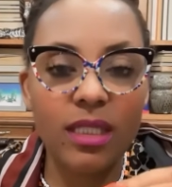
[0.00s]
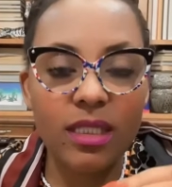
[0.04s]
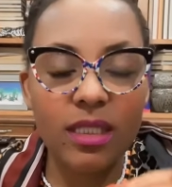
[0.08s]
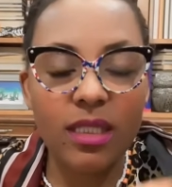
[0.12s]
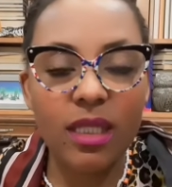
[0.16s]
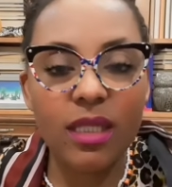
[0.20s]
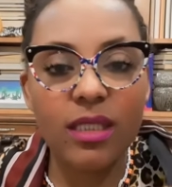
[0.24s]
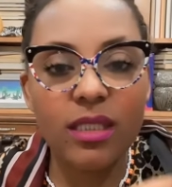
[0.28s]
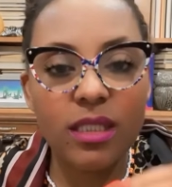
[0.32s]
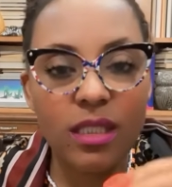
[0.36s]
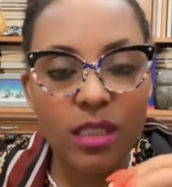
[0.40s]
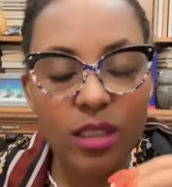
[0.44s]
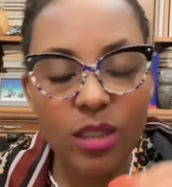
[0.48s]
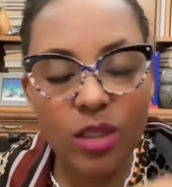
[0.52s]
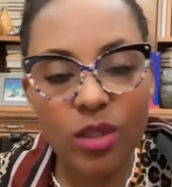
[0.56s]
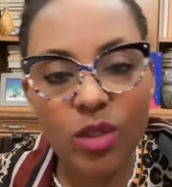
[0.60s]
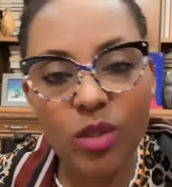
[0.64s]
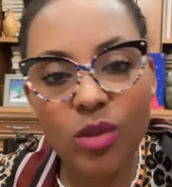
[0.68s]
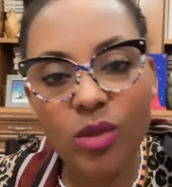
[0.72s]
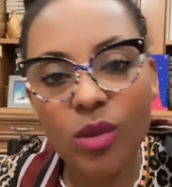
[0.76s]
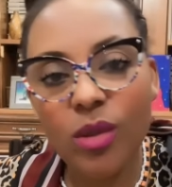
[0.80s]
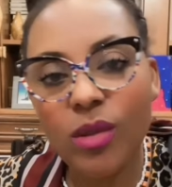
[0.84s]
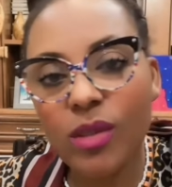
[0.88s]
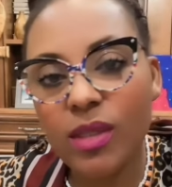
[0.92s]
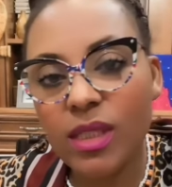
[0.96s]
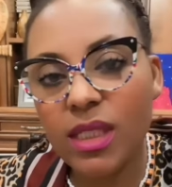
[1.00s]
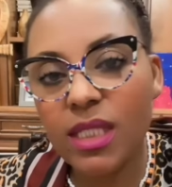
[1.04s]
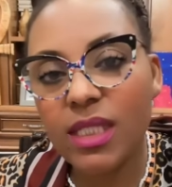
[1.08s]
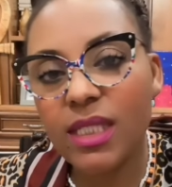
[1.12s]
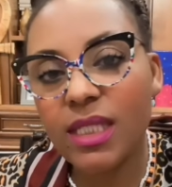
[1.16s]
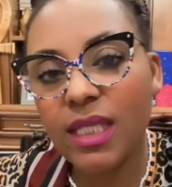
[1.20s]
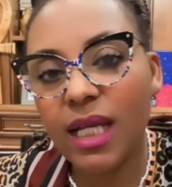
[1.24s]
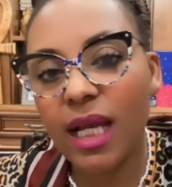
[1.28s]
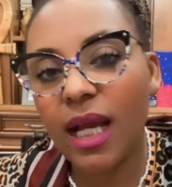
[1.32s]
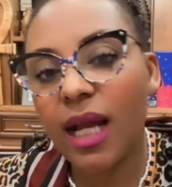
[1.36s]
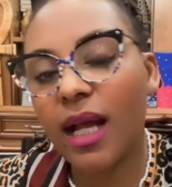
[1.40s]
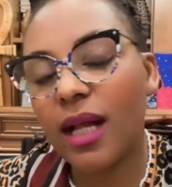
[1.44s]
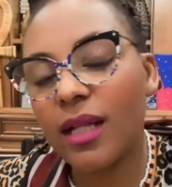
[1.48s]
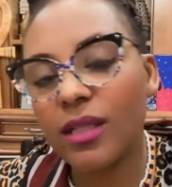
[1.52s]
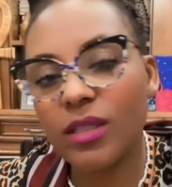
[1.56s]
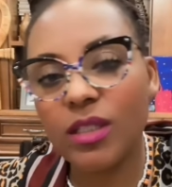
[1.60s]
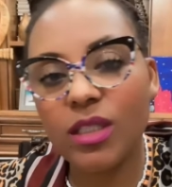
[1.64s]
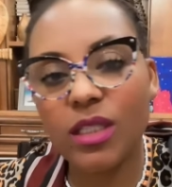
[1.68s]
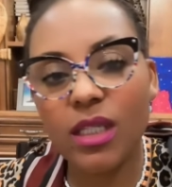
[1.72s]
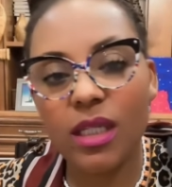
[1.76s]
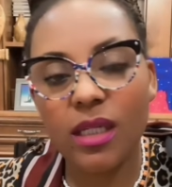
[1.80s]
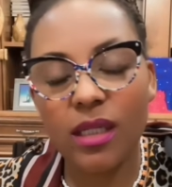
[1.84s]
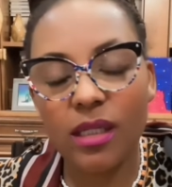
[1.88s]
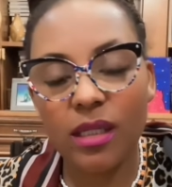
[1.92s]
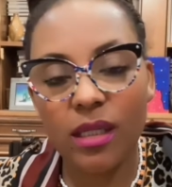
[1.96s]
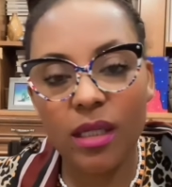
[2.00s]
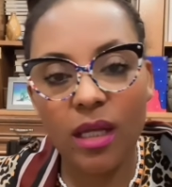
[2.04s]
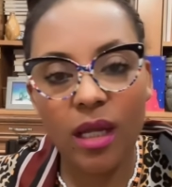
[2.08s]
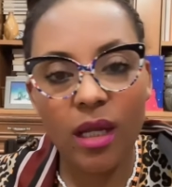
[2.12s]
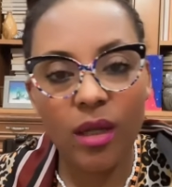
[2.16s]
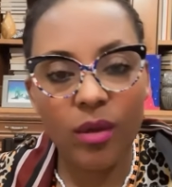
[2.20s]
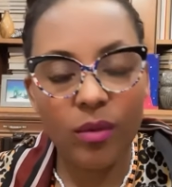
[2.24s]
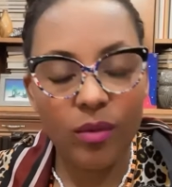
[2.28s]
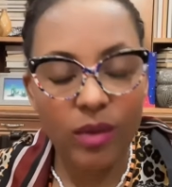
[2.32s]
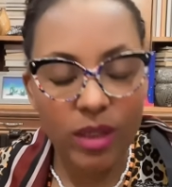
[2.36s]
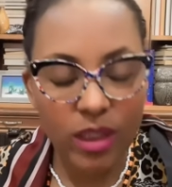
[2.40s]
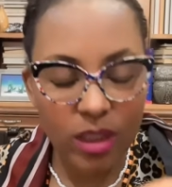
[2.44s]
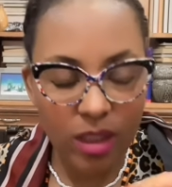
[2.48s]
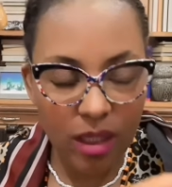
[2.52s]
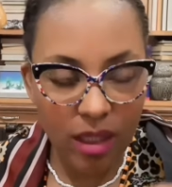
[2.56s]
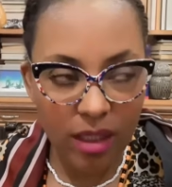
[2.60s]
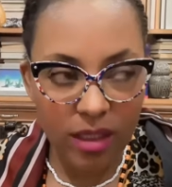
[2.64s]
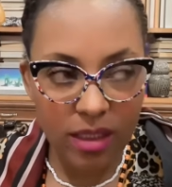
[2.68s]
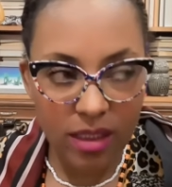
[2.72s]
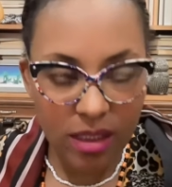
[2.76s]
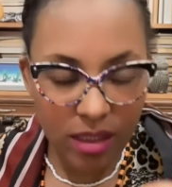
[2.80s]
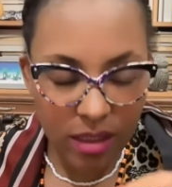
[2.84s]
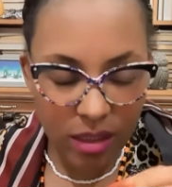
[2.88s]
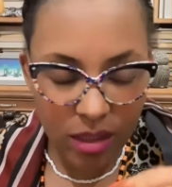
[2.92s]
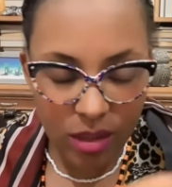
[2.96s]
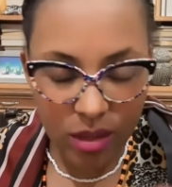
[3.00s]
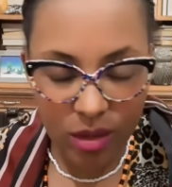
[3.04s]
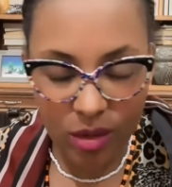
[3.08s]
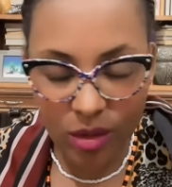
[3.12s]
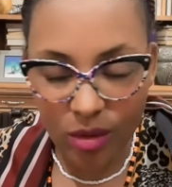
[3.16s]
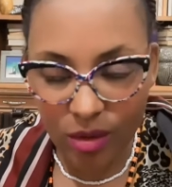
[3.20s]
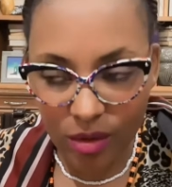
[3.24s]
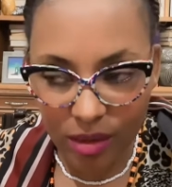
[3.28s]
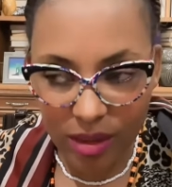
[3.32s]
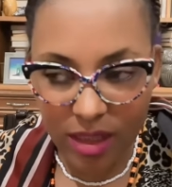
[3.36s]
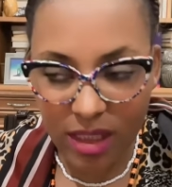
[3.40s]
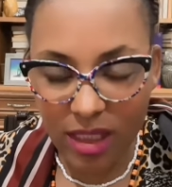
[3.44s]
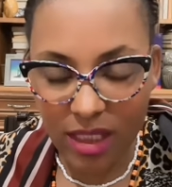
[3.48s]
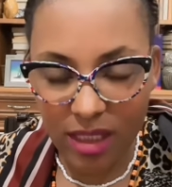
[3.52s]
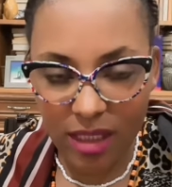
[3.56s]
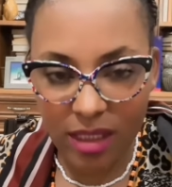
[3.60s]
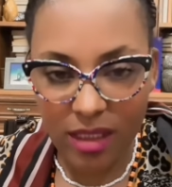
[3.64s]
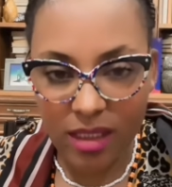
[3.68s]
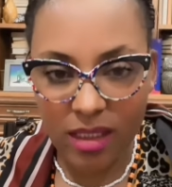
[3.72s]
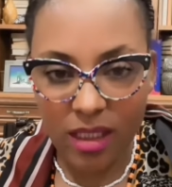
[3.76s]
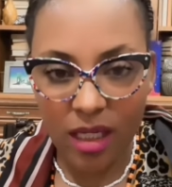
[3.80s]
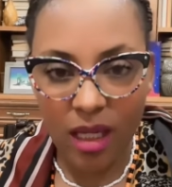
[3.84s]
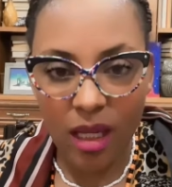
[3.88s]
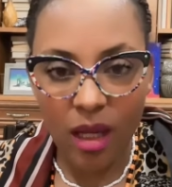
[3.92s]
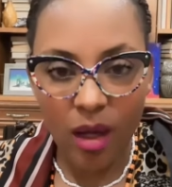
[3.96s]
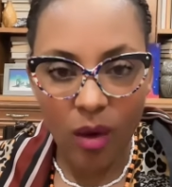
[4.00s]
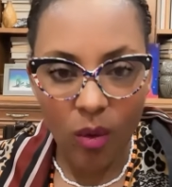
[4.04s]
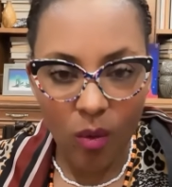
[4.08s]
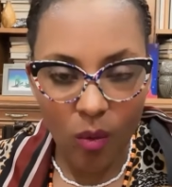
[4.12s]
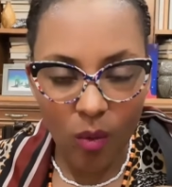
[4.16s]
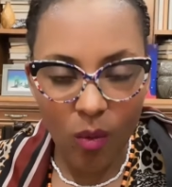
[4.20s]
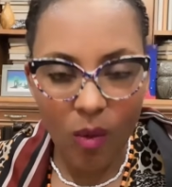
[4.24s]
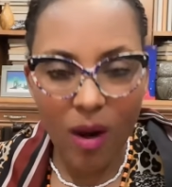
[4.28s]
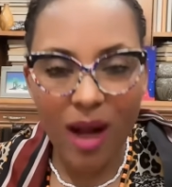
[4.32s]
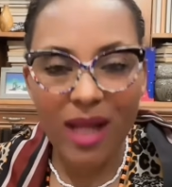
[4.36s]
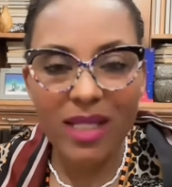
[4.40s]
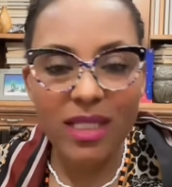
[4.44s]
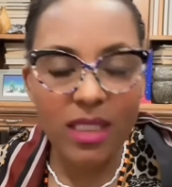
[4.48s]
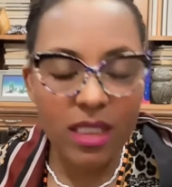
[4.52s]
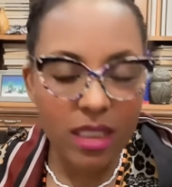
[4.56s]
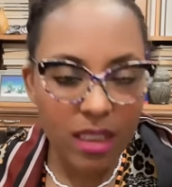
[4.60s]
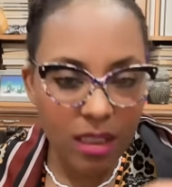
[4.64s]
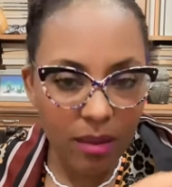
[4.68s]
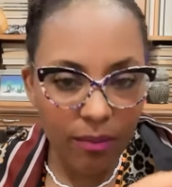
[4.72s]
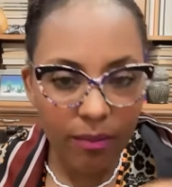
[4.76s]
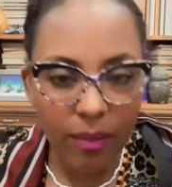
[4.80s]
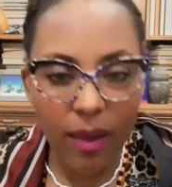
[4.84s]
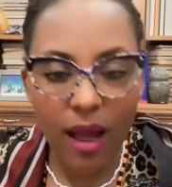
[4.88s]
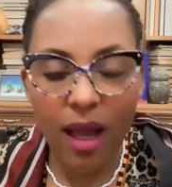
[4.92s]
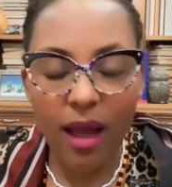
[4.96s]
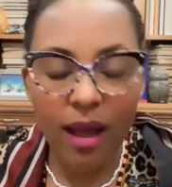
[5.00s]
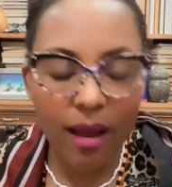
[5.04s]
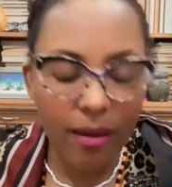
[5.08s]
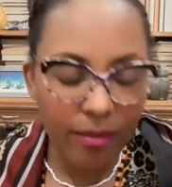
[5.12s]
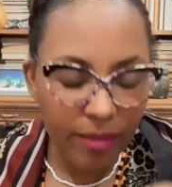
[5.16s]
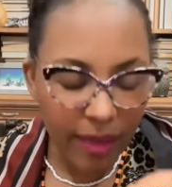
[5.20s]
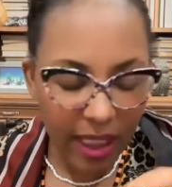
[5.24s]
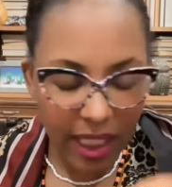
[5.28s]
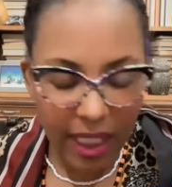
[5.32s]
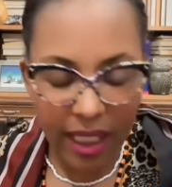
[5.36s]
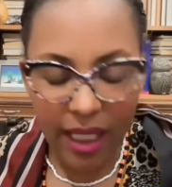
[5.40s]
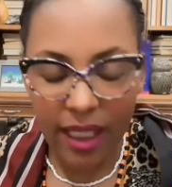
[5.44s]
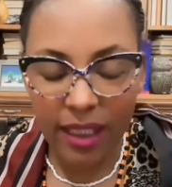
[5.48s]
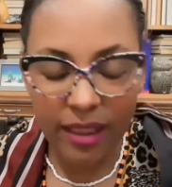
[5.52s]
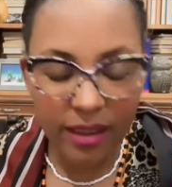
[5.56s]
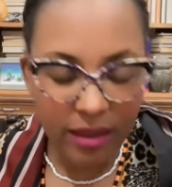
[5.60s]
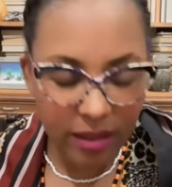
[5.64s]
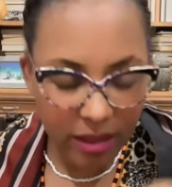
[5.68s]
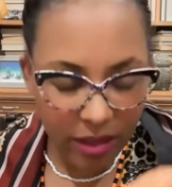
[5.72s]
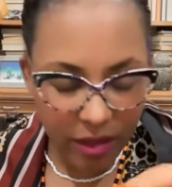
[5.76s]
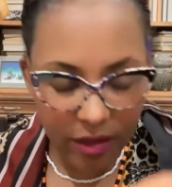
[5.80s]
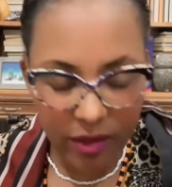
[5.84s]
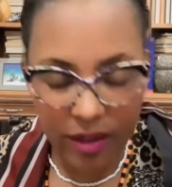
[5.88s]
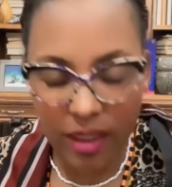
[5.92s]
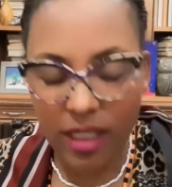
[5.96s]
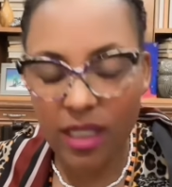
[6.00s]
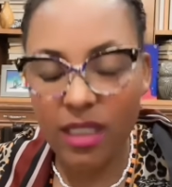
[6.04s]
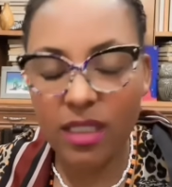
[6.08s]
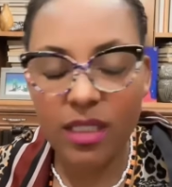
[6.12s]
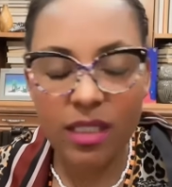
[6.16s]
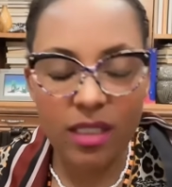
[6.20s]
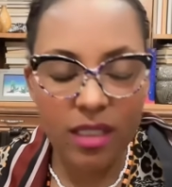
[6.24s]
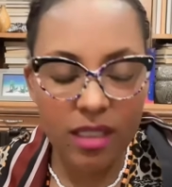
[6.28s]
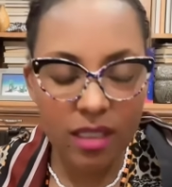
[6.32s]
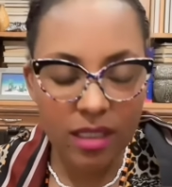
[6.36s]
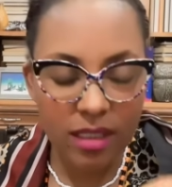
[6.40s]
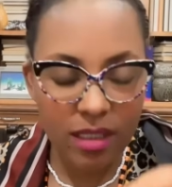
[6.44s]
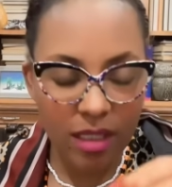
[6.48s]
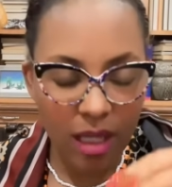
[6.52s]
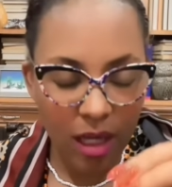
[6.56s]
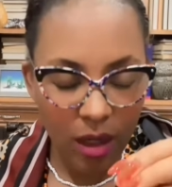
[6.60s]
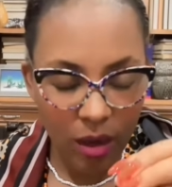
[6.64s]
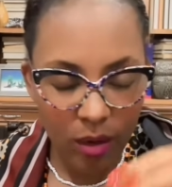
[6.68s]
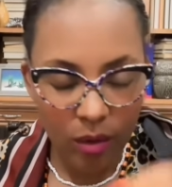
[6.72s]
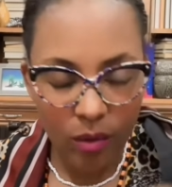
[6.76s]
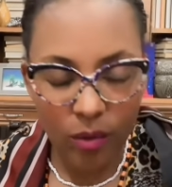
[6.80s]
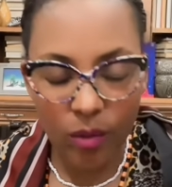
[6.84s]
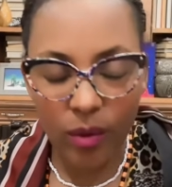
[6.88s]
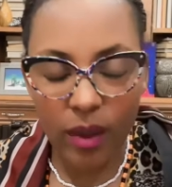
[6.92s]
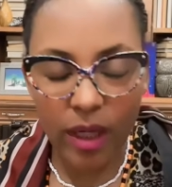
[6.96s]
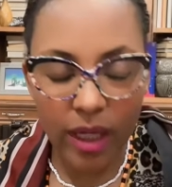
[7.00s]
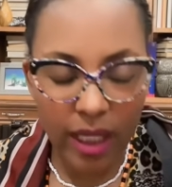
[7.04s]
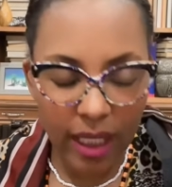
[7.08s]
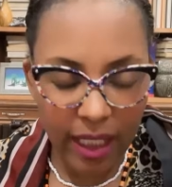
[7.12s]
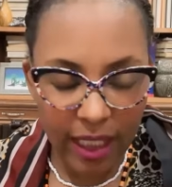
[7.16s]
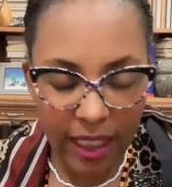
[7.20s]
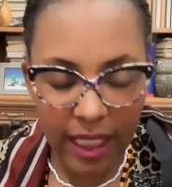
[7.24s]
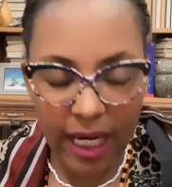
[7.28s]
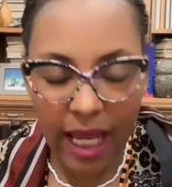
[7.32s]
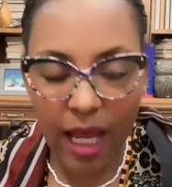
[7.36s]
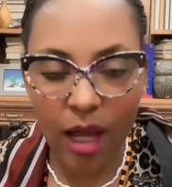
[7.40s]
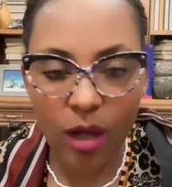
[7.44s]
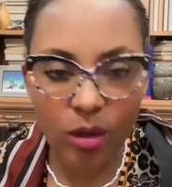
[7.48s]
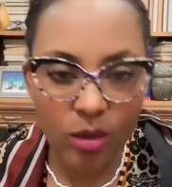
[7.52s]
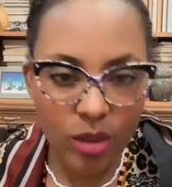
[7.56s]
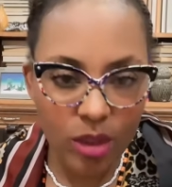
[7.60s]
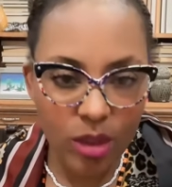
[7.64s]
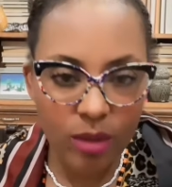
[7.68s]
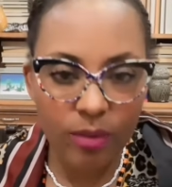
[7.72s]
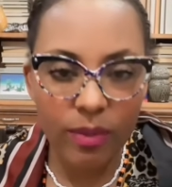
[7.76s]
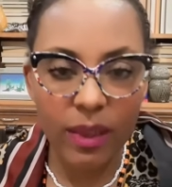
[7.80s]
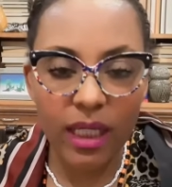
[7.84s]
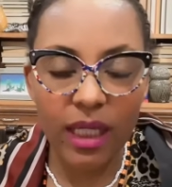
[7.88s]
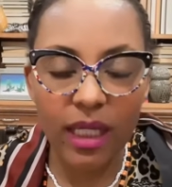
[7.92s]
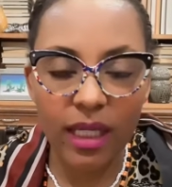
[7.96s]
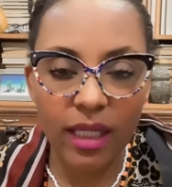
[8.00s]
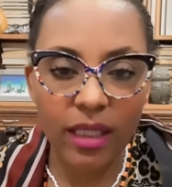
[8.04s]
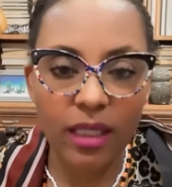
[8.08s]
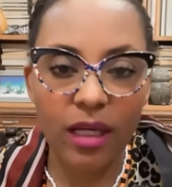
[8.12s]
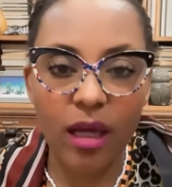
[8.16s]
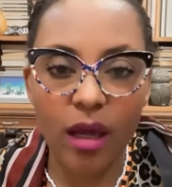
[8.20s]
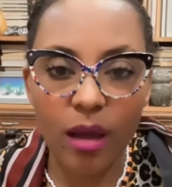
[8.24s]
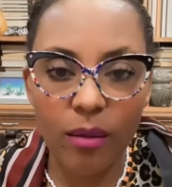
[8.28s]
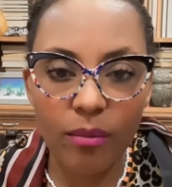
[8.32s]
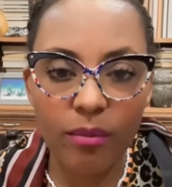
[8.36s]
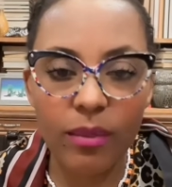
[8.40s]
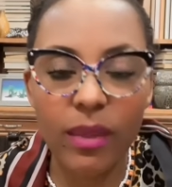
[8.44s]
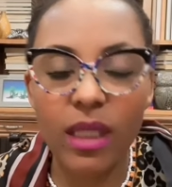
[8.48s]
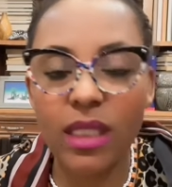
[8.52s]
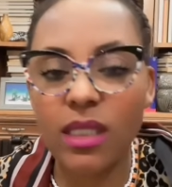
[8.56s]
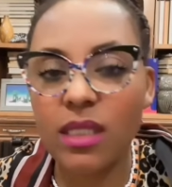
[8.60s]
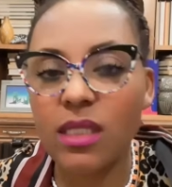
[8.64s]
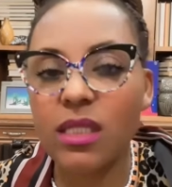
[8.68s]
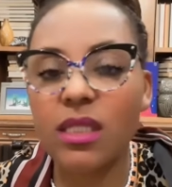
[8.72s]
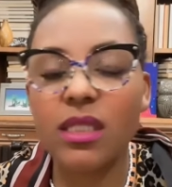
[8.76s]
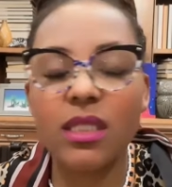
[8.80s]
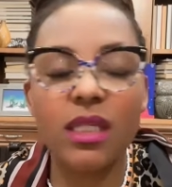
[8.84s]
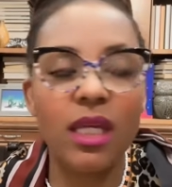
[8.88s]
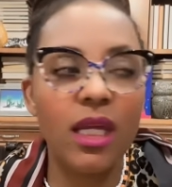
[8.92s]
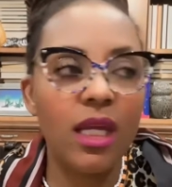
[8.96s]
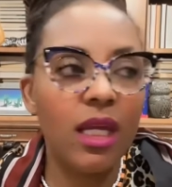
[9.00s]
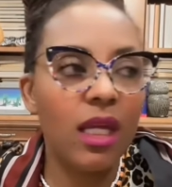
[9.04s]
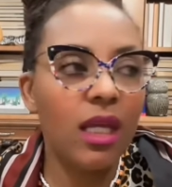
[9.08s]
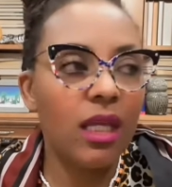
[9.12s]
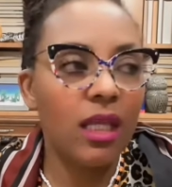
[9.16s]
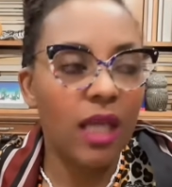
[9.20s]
It's a distorted culture which got distorted once the palm-colored creatures were allowed to be in our midst.